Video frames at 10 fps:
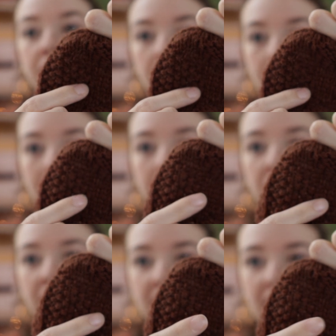
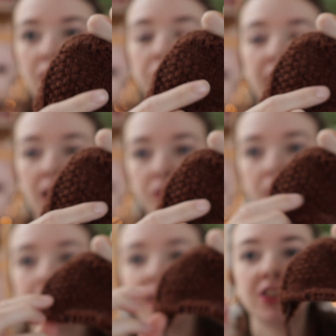remember and kind of count
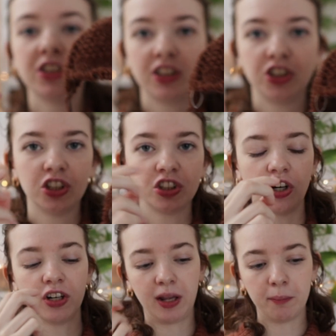how many stitches
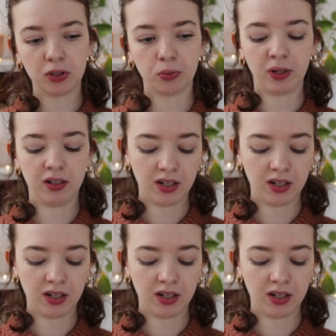are in between.